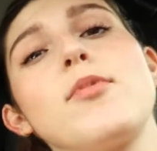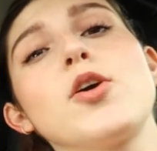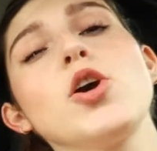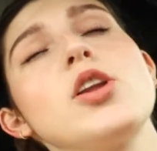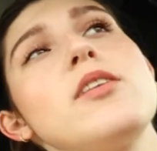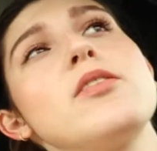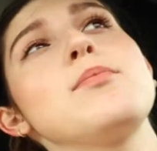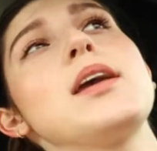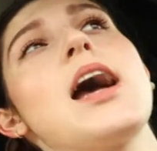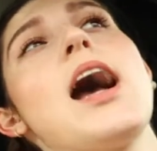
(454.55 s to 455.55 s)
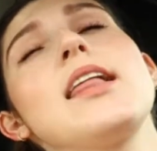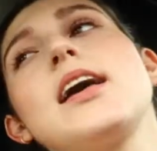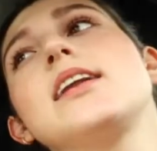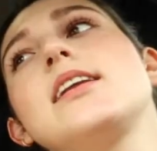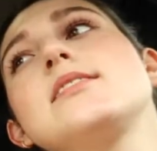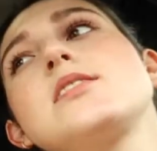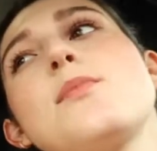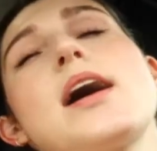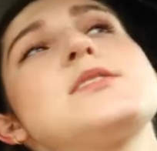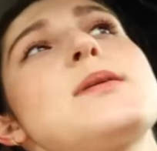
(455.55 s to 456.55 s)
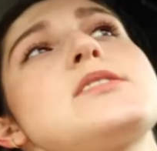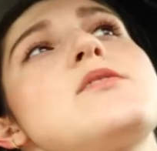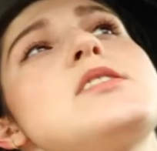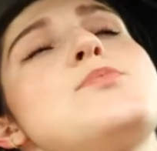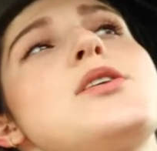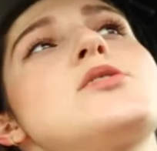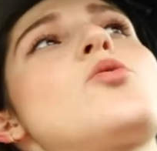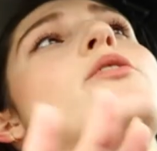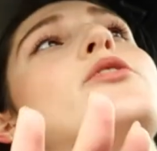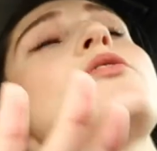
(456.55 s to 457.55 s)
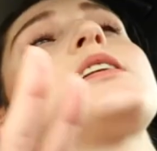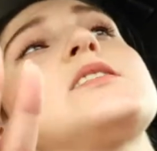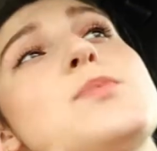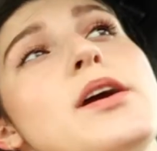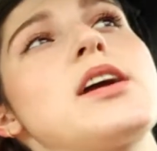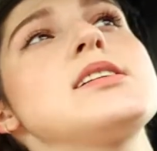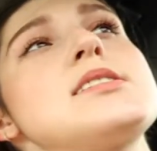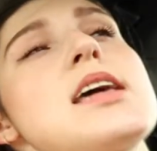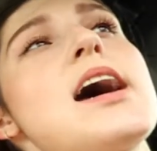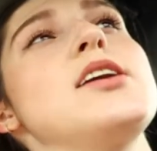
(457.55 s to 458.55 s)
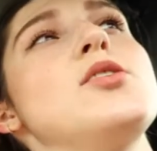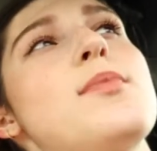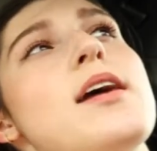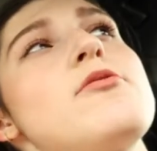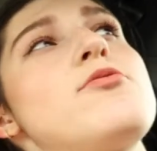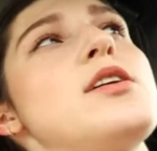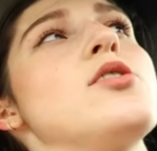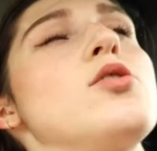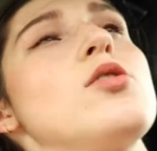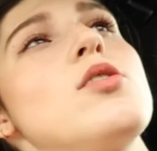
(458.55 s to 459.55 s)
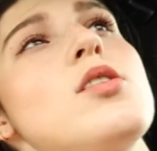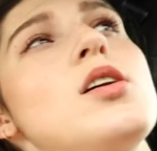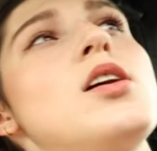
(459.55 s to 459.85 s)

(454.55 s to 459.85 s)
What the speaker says: could even be highlighted in some aspects of these books, or if you've experienced that, you might feel